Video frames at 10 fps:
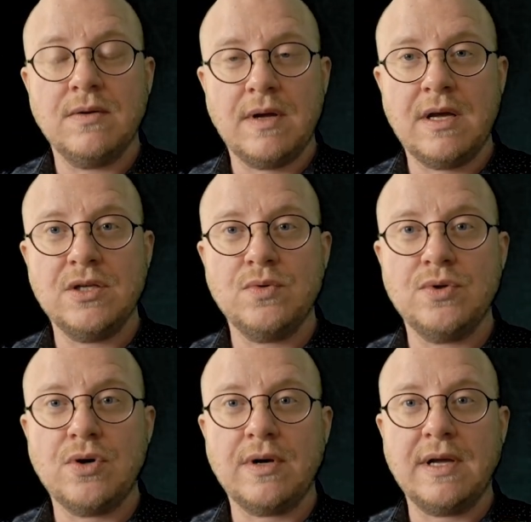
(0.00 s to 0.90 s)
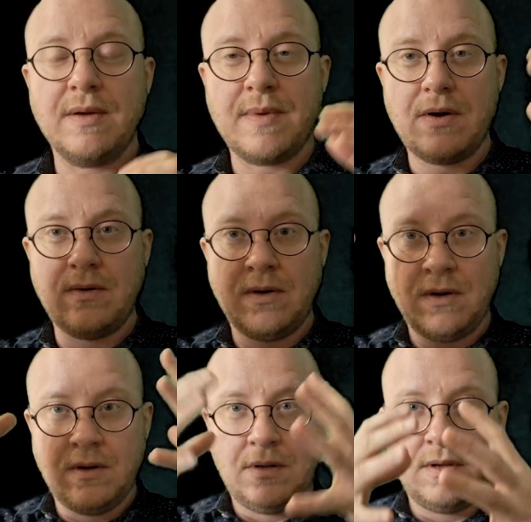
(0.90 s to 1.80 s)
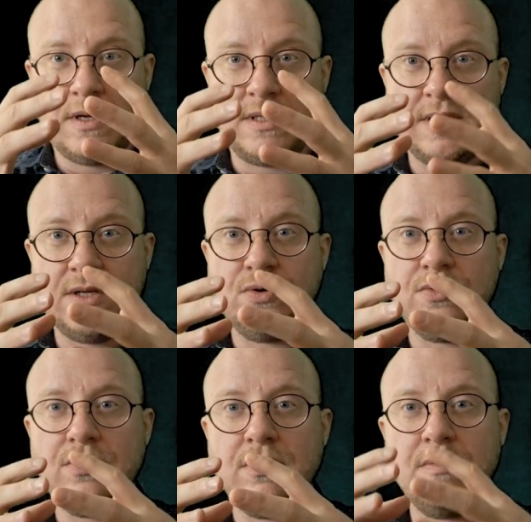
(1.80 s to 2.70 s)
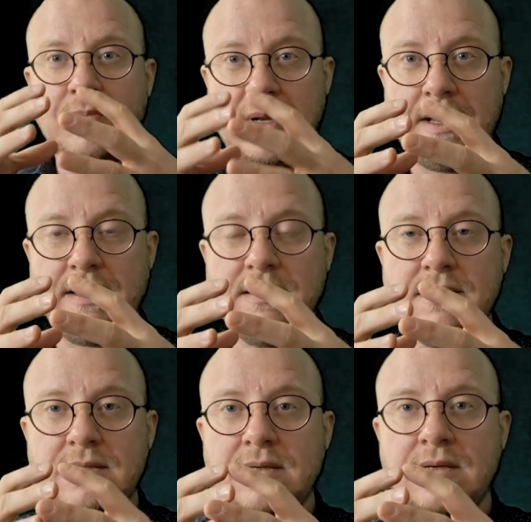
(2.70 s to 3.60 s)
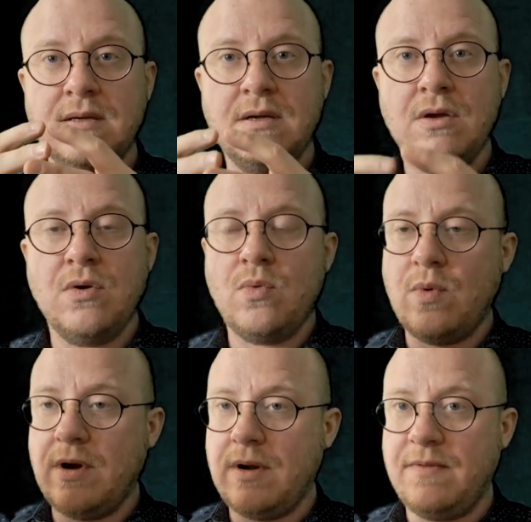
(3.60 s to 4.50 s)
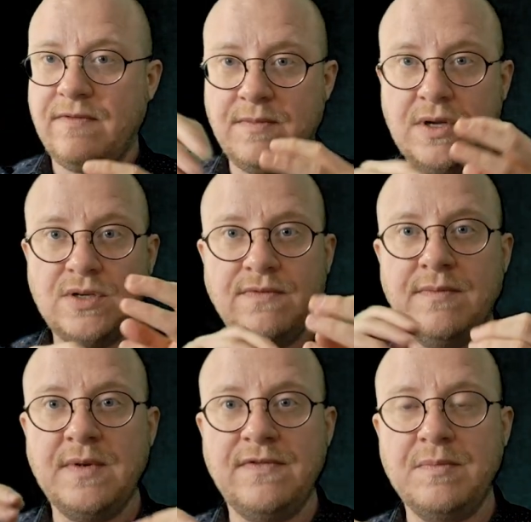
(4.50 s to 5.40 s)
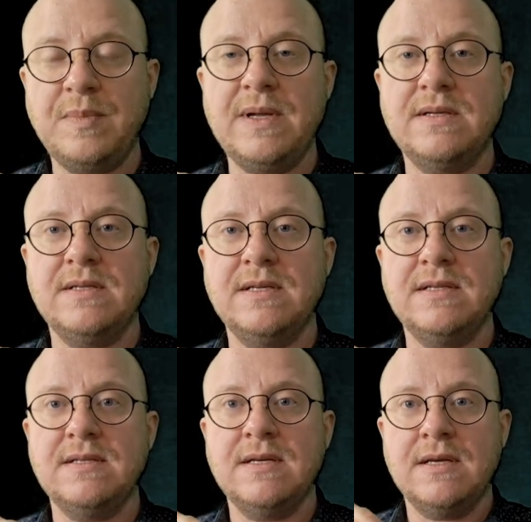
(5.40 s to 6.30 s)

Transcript: Okay, so we're talking about a central place where information from different places